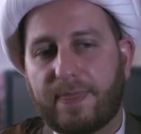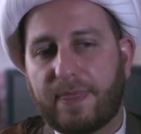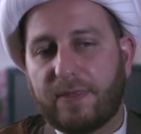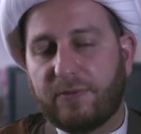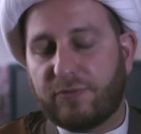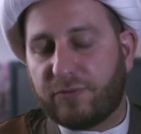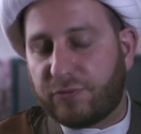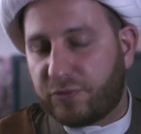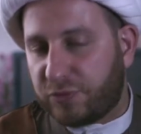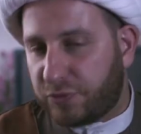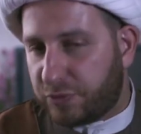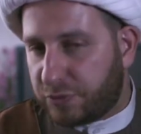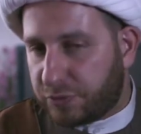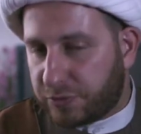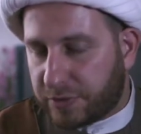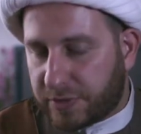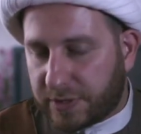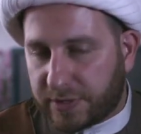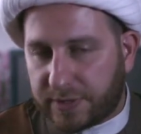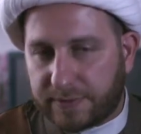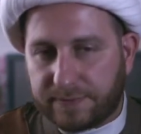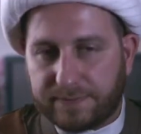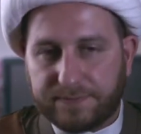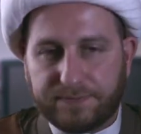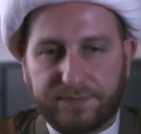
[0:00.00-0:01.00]

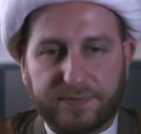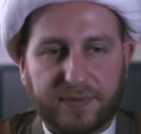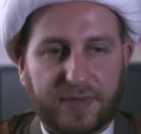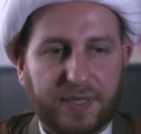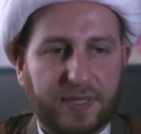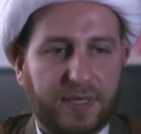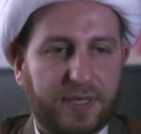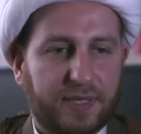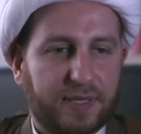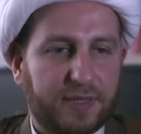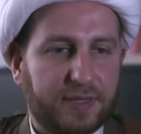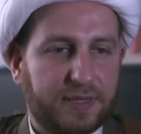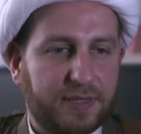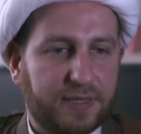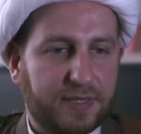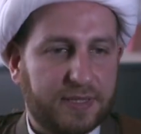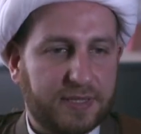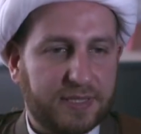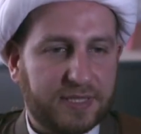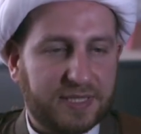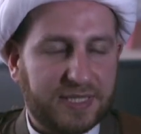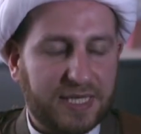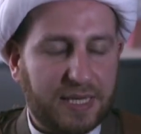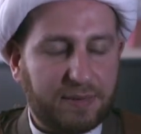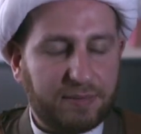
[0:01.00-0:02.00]
food,
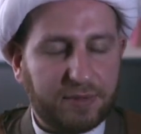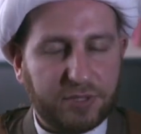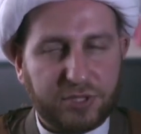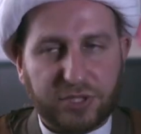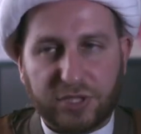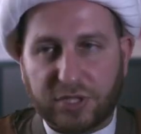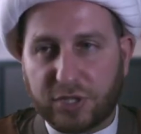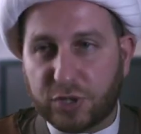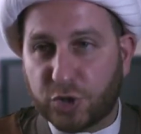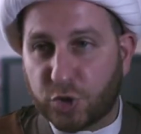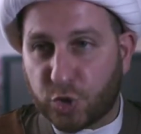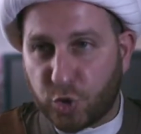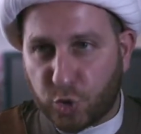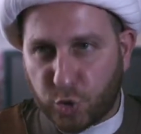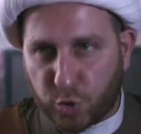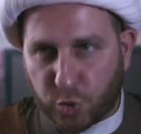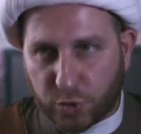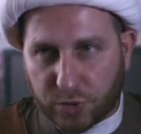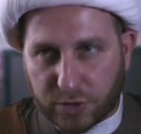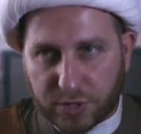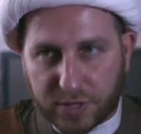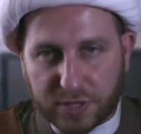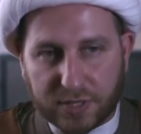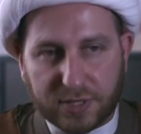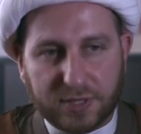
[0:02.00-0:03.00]
establishing
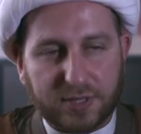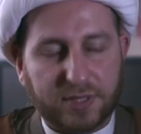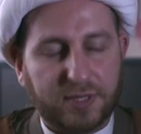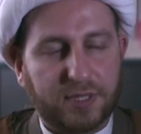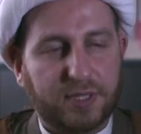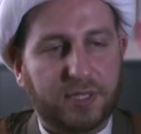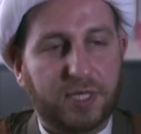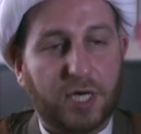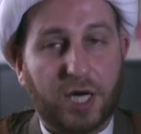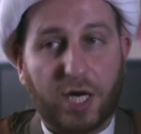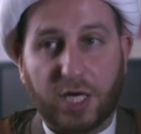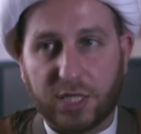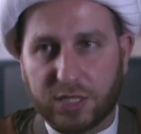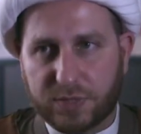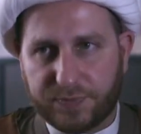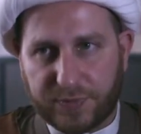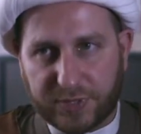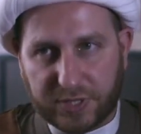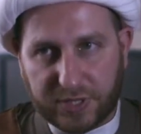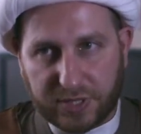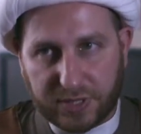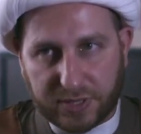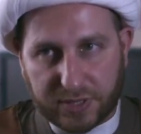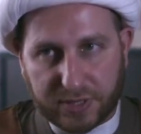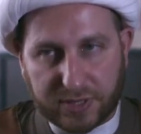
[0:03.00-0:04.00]
schools,
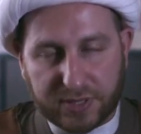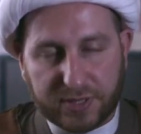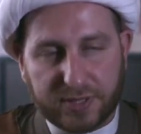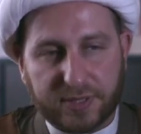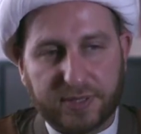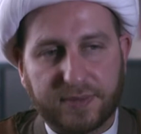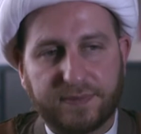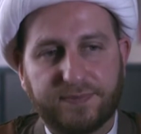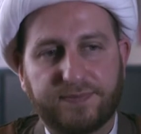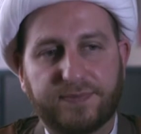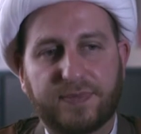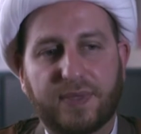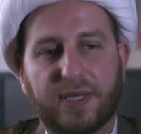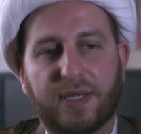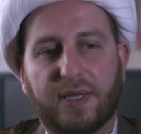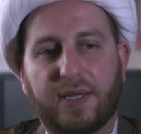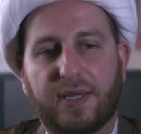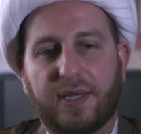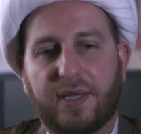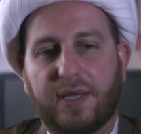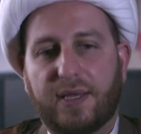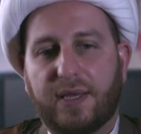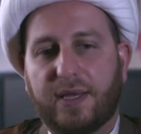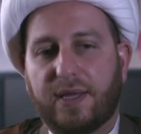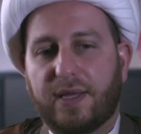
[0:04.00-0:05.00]
hospitals,
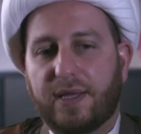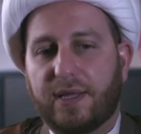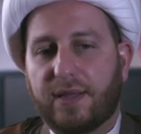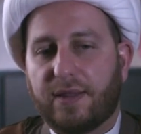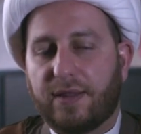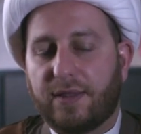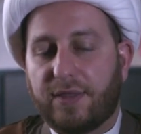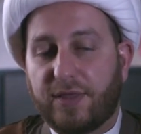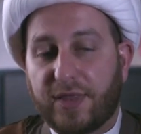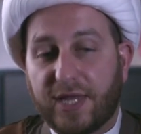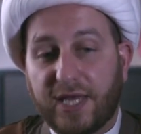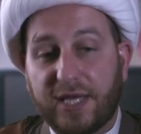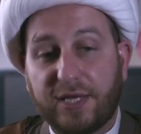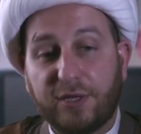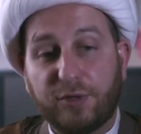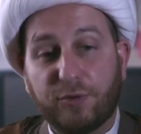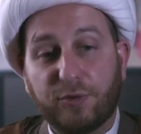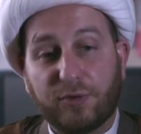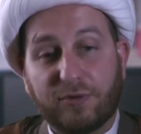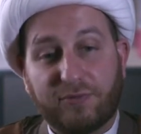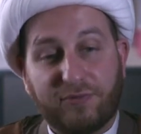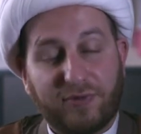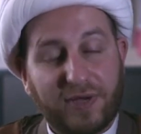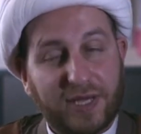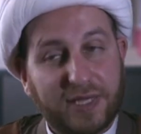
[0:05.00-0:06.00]
then you
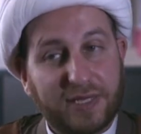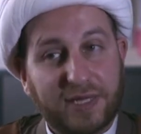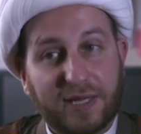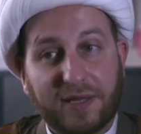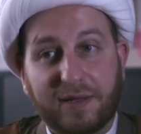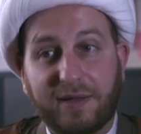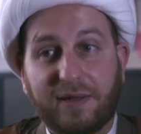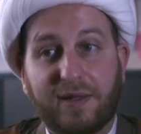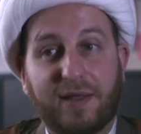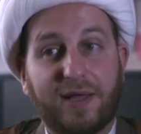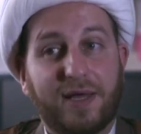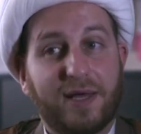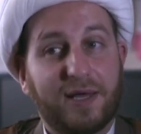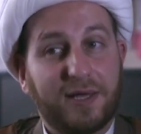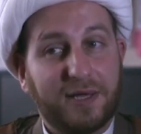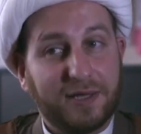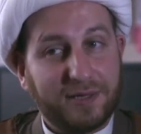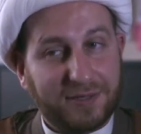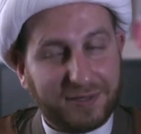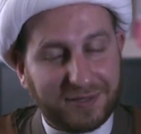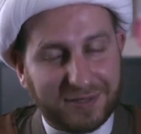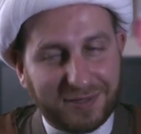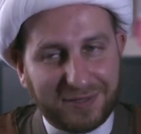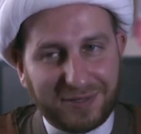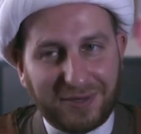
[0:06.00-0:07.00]
will find a
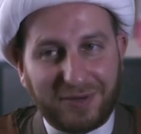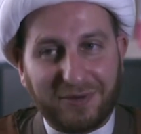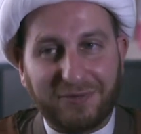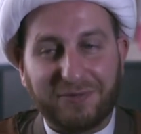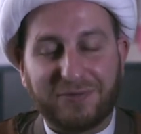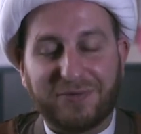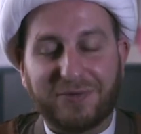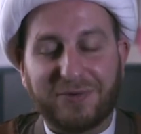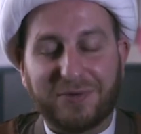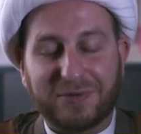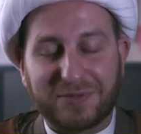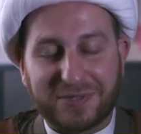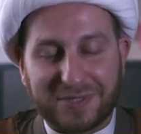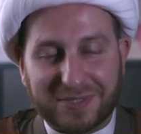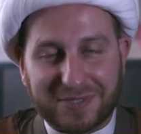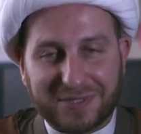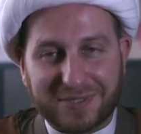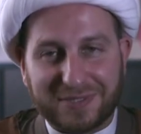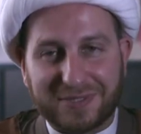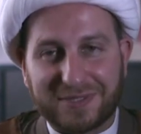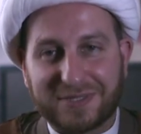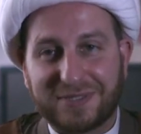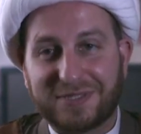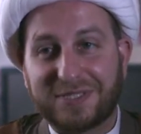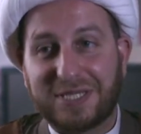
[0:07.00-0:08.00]
lot of those
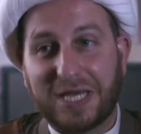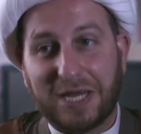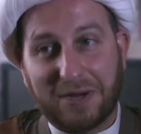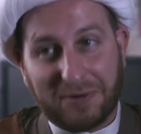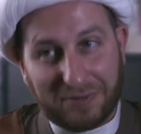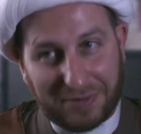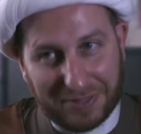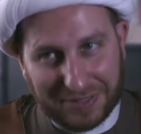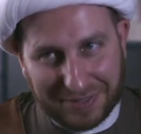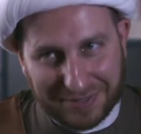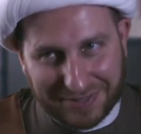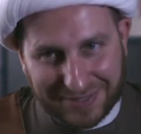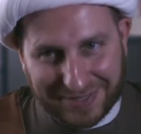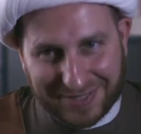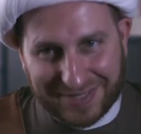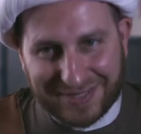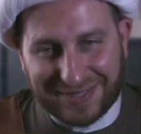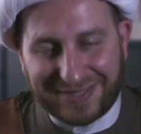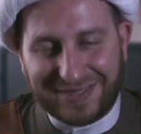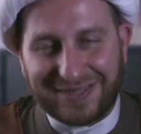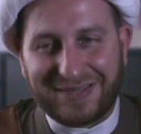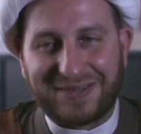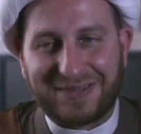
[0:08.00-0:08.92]
terrorists,